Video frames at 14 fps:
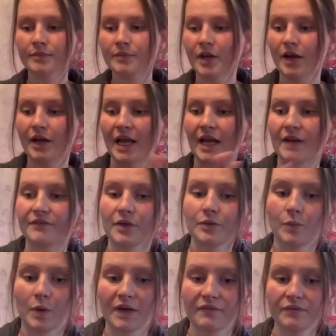Okay, I
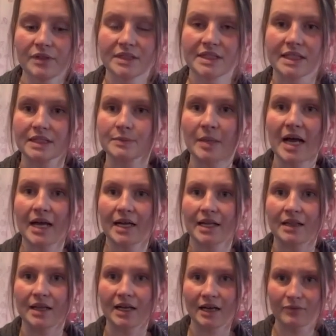filled one full 6-pack,
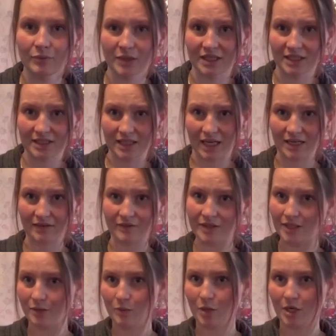and then I have one that's kind of a
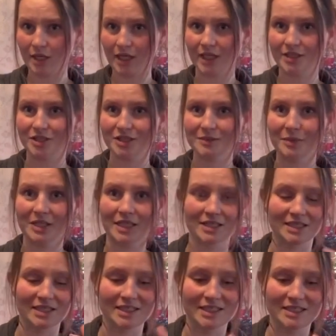little wonky just
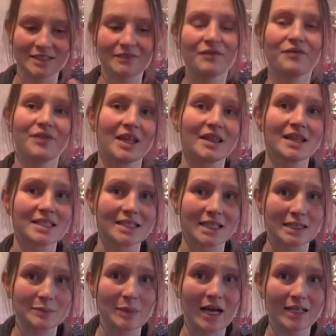because it doesn't fit the
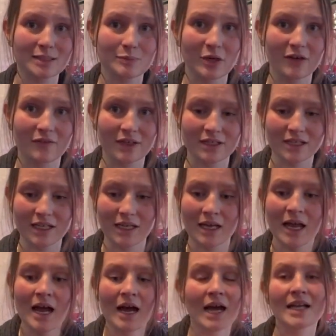6-packs perfectly.
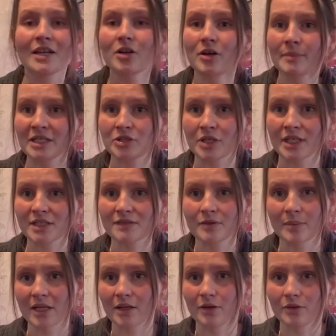I get all my trays from
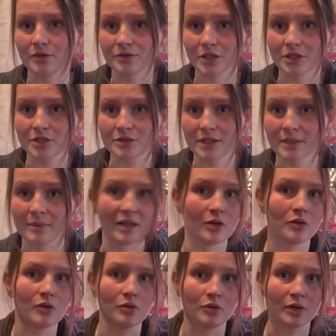my local nursery, my
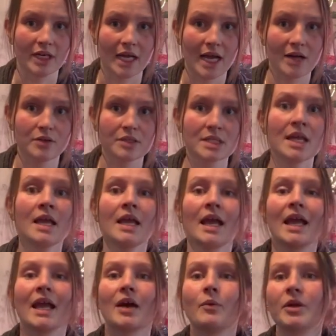local greenhouse,
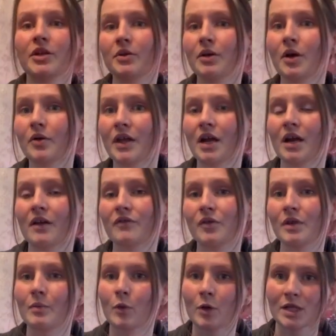and when you go there, if you
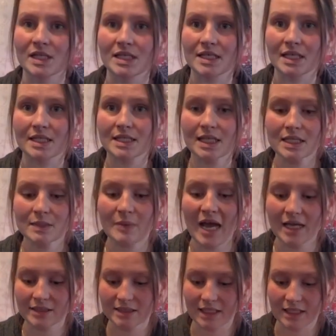get more than
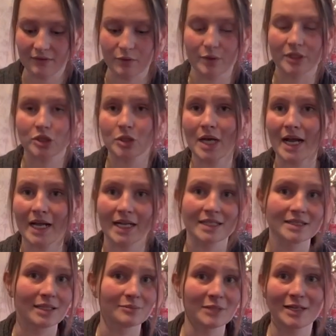6-packs, they give you a tray,
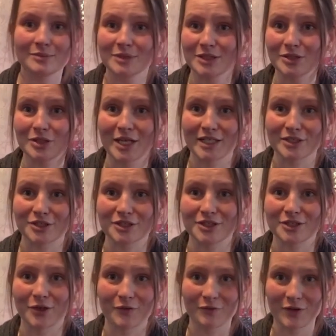and sometimes the trays just
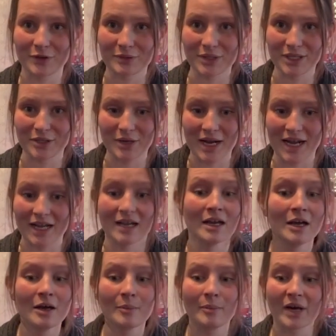don't fit really great,
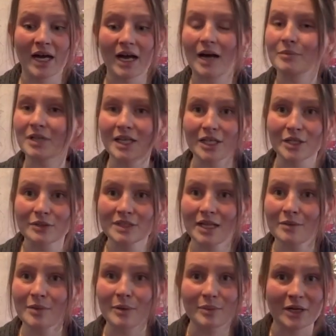but I'm gonna use
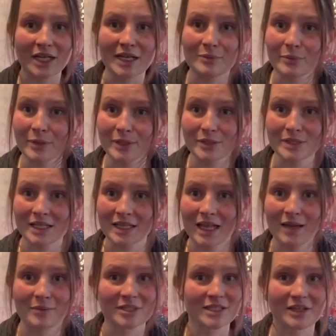them. I'm gonna keep reusing
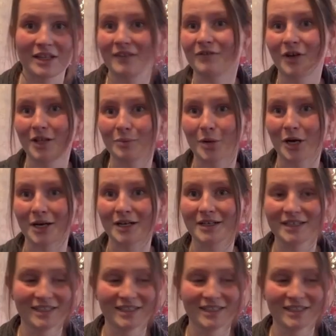them until they fall apart.